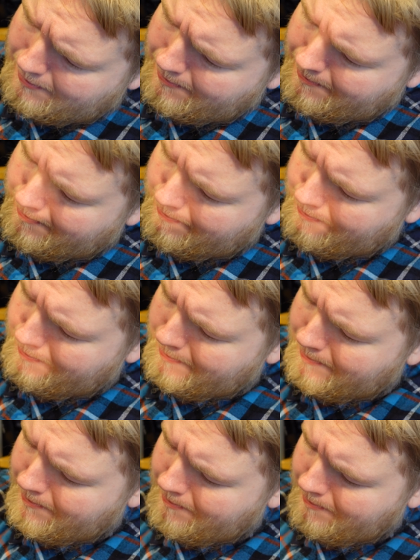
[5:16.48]

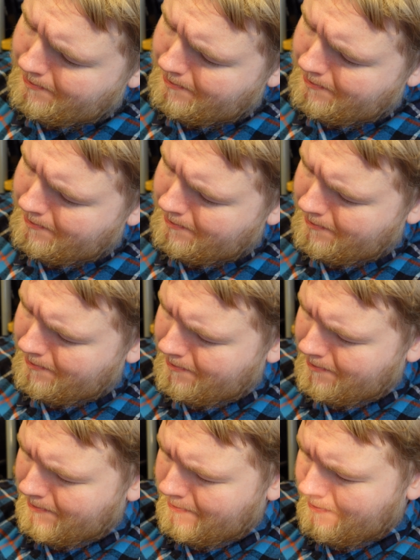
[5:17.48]

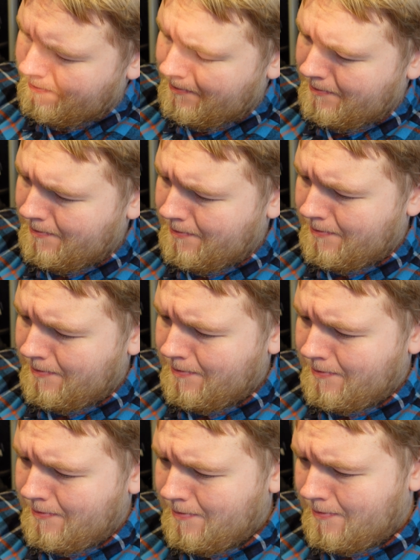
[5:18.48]

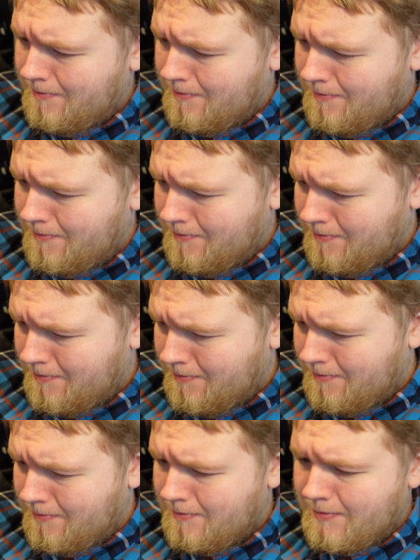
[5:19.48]

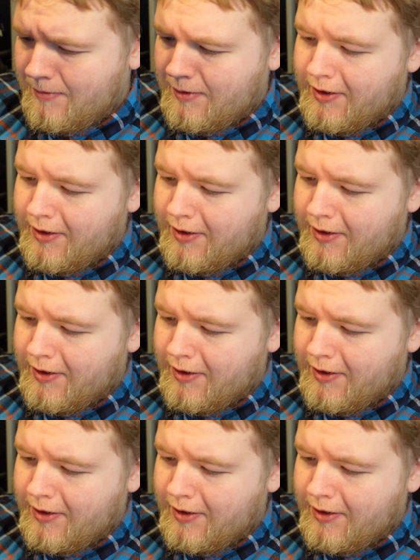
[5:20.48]
No one is speaking in this clip.